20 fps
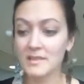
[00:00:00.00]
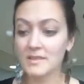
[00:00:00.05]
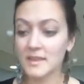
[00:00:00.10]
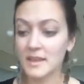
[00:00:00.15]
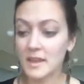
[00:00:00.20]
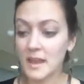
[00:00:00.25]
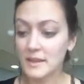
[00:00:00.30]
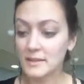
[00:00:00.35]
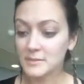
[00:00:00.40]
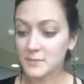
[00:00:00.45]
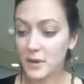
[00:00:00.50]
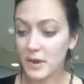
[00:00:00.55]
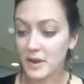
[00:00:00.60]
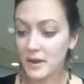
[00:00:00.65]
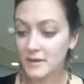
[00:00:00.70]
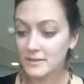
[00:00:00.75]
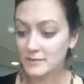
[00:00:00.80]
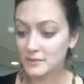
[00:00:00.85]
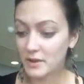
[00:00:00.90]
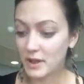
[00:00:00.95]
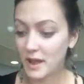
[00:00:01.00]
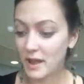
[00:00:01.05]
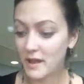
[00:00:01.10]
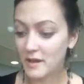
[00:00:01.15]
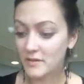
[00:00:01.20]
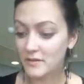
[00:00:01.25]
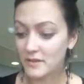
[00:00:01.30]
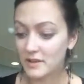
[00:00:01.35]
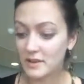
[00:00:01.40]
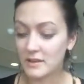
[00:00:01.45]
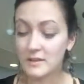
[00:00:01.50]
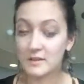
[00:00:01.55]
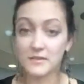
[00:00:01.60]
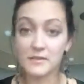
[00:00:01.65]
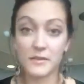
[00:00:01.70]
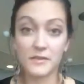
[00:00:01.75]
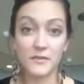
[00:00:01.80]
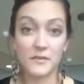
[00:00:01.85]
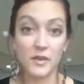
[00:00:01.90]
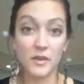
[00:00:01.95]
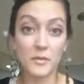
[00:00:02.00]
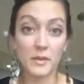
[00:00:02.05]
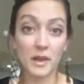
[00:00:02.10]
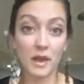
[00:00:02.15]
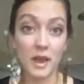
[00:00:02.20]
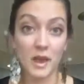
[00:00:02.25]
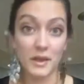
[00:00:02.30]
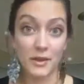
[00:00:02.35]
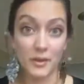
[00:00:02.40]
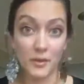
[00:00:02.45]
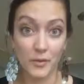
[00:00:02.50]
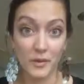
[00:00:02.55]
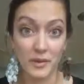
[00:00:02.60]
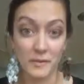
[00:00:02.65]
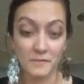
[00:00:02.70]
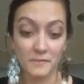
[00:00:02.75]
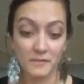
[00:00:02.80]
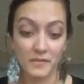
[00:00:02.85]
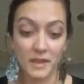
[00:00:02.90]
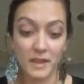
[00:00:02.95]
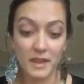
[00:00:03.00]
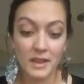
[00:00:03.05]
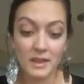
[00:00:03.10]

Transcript: The next product we have is a firming eye cream.